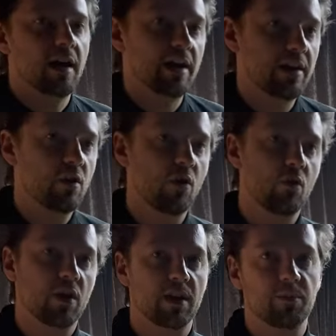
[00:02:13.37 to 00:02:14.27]
and I
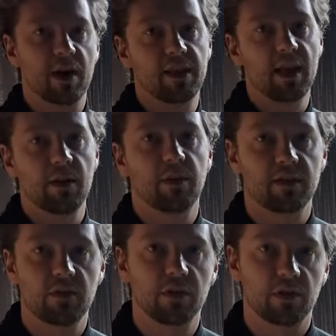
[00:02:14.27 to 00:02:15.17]
know that my
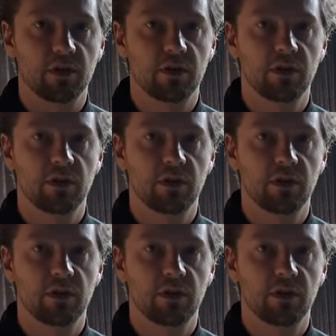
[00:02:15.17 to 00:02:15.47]
timing is good.